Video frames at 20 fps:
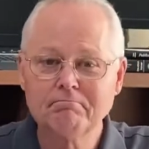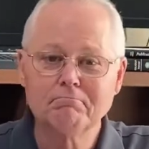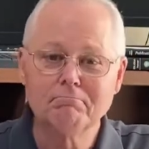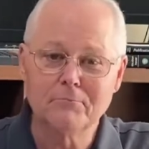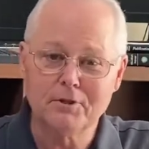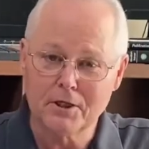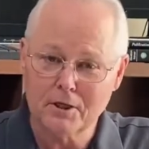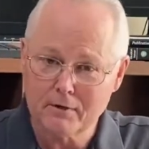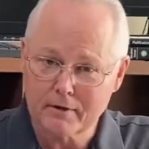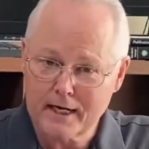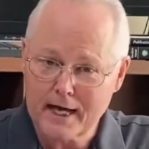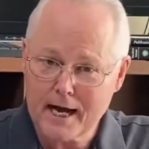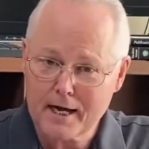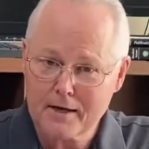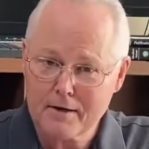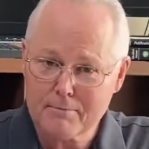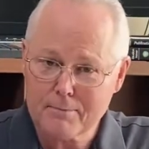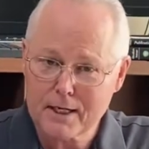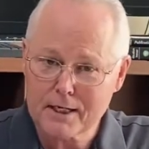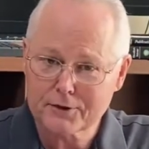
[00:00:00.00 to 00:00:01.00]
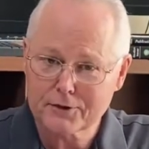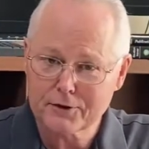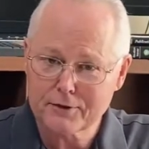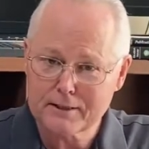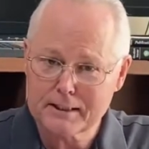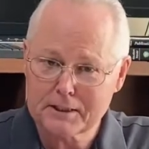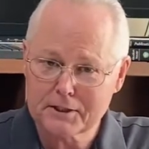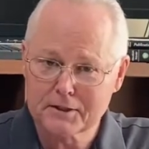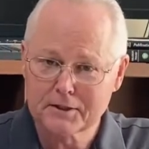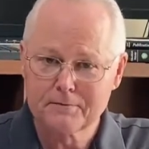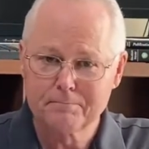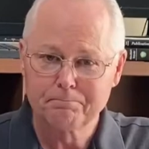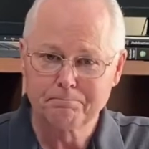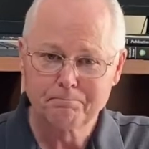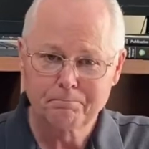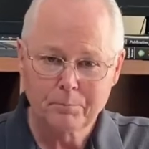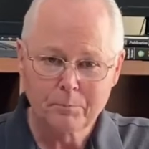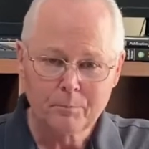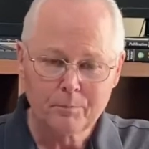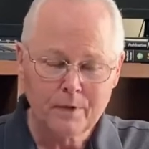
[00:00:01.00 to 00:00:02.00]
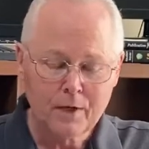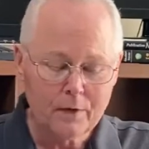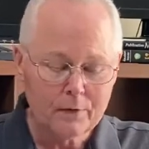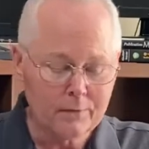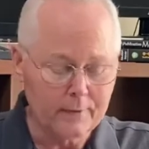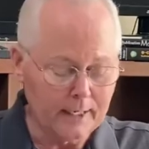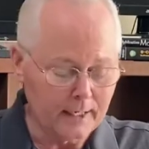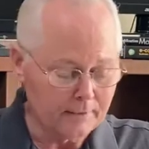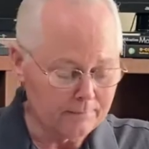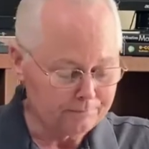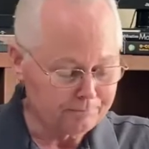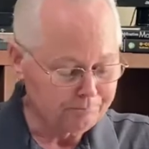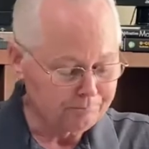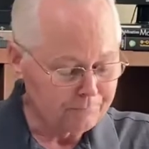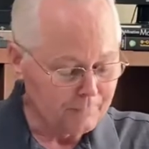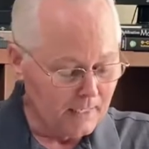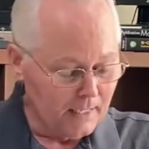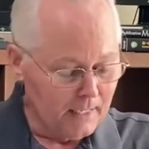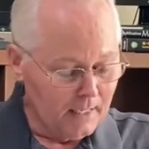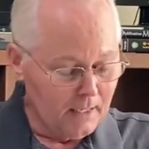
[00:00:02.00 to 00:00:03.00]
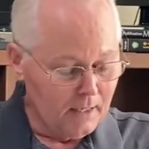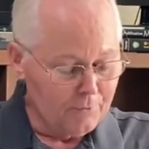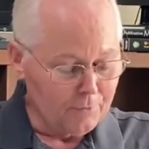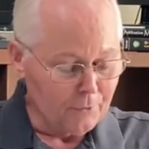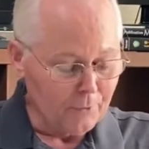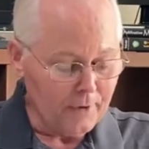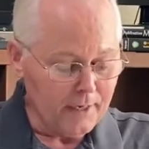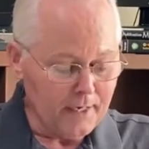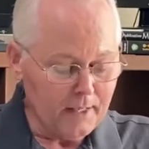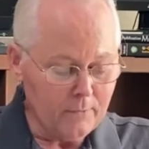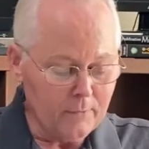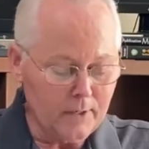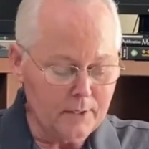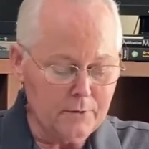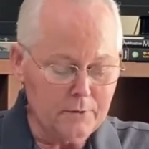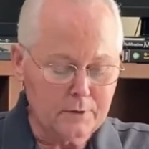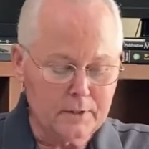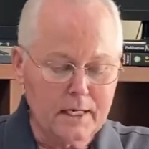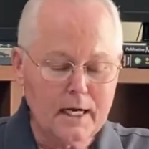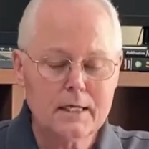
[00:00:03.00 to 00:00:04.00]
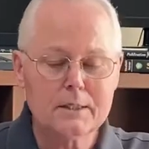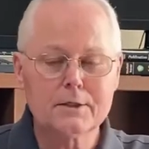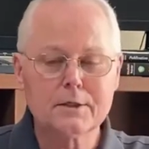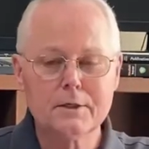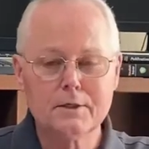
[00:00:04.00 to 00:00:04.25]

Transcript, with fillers: Do you know what acupuncture is? Well, for anyone who doesn't